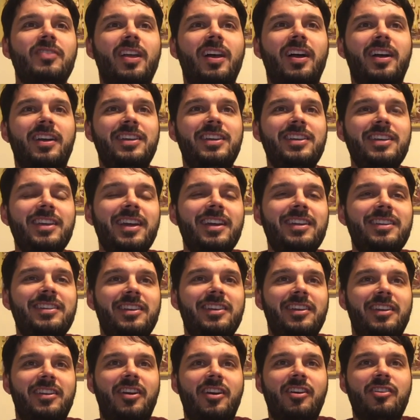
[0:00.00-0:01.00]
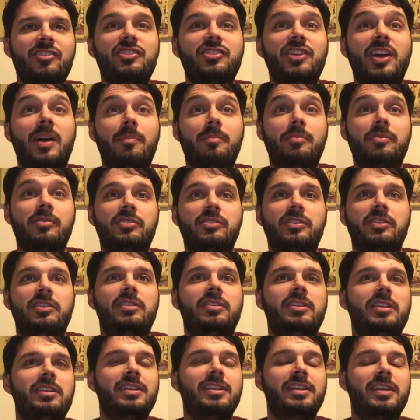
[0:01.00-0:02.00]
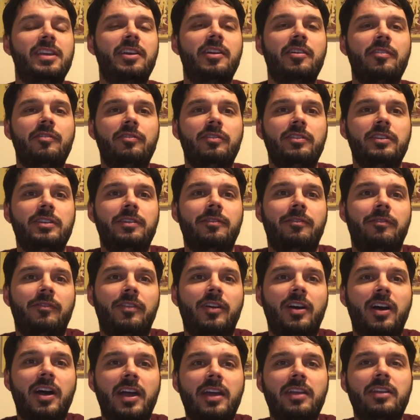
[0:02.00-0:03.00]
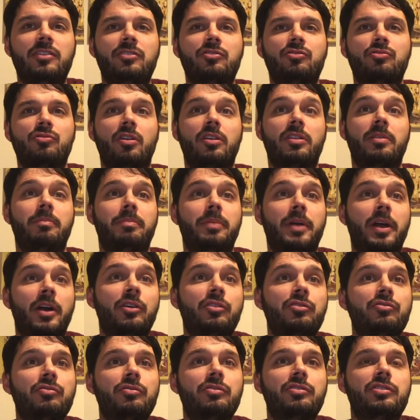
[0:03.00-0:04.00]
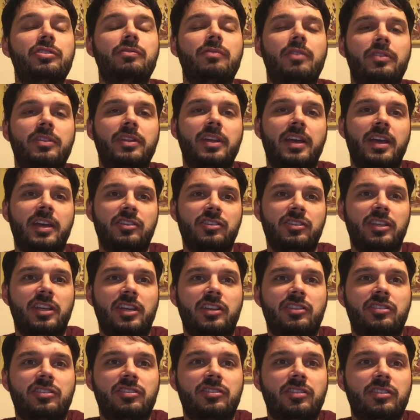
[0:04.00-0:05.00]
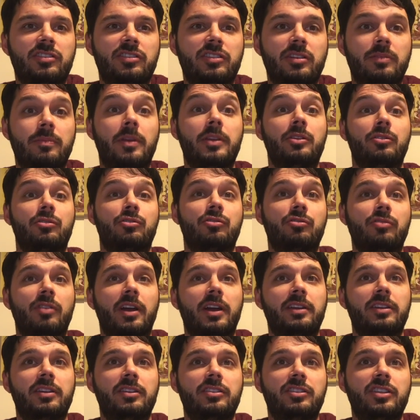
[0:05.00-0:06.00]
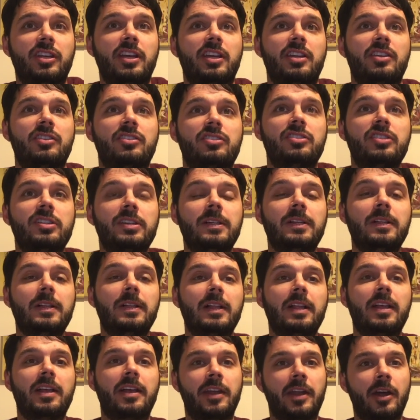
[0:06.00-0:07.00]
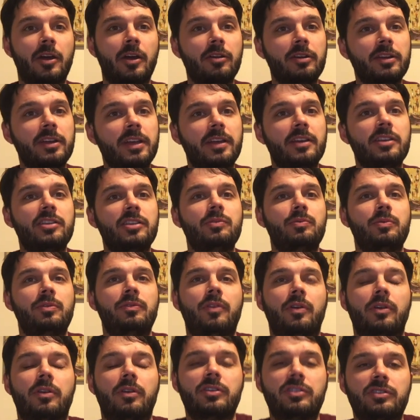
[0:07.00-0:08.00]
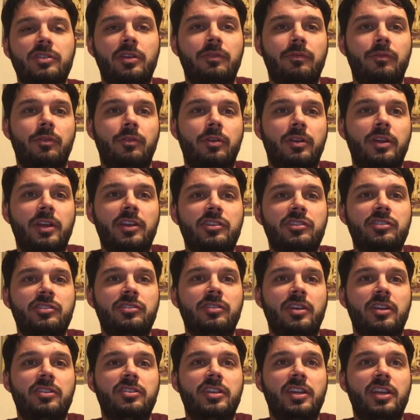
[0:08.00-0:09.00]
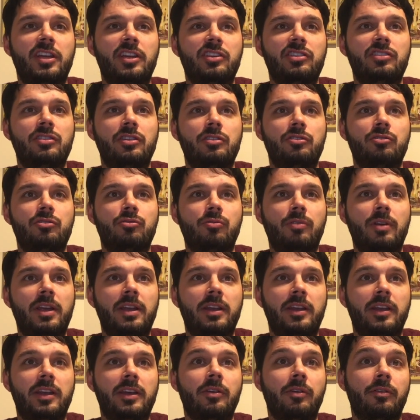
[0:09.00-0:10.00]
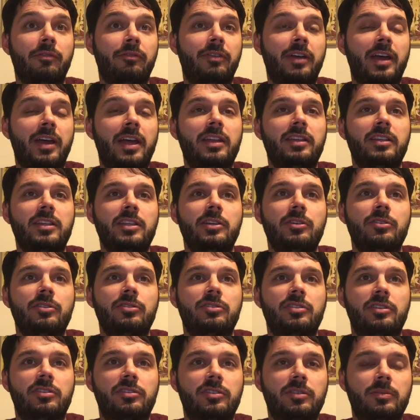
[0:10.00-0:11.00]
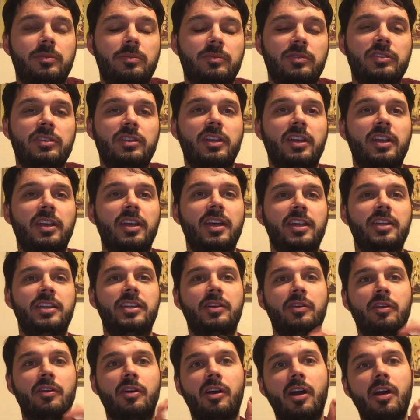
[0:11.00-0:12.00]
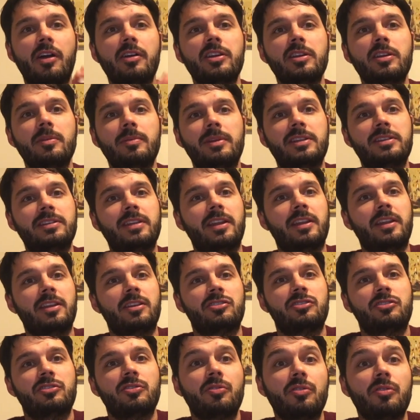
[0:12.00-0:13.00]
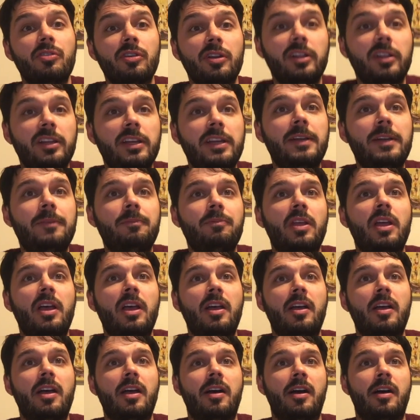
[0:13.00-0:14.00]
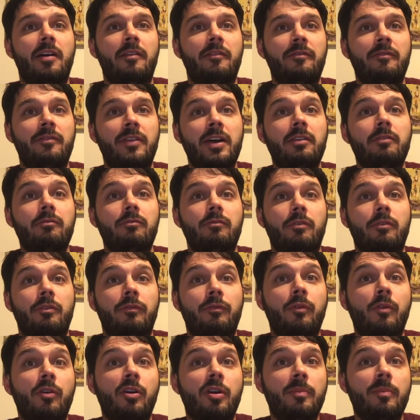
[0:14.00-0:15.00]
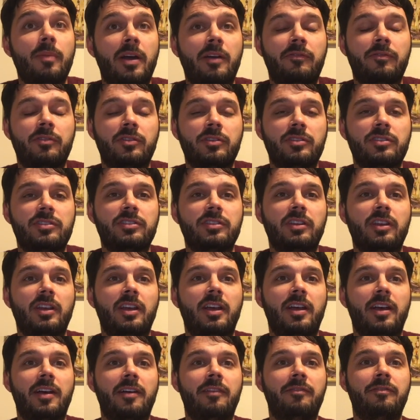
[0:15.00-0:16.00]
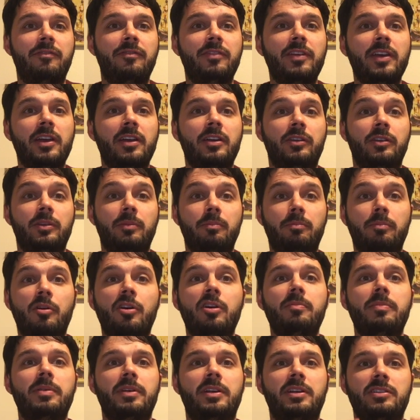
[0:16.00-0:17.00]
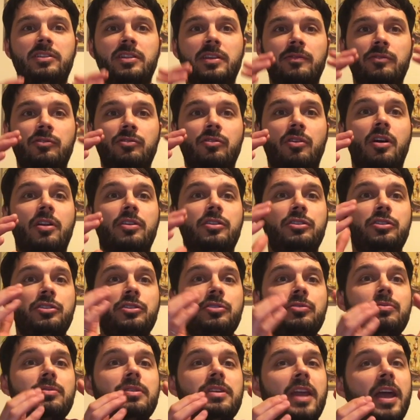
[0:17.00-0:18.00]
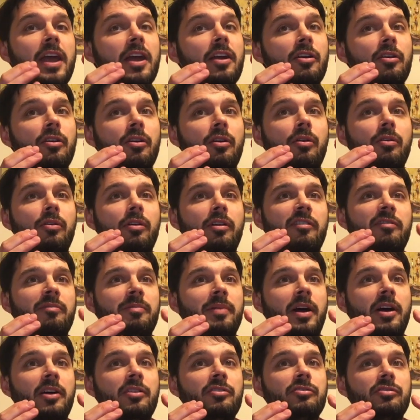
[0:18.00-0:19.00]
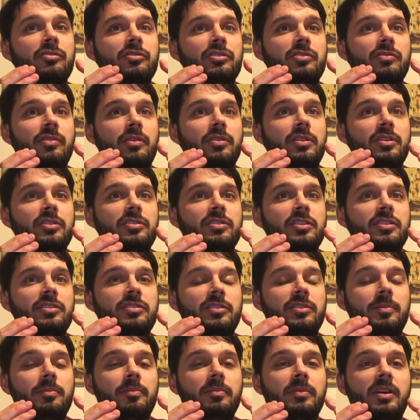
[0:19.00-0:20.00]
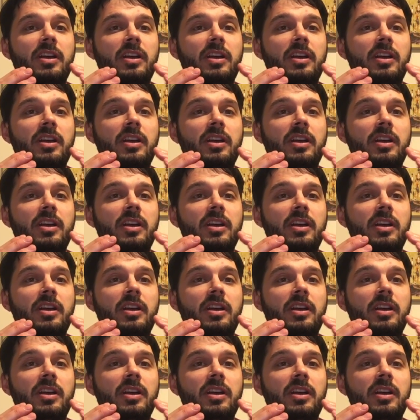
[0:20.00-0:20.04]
A key idea in our chapter is that you need to carefully define and draw the boundaries around the education system that you're trying to change. In our case, we focus on vocational education and training, or VET, ecosystems. Now, our argument is that historically, VET reform efforts have failed in part because they've drawn too narrow of boundaries around the system.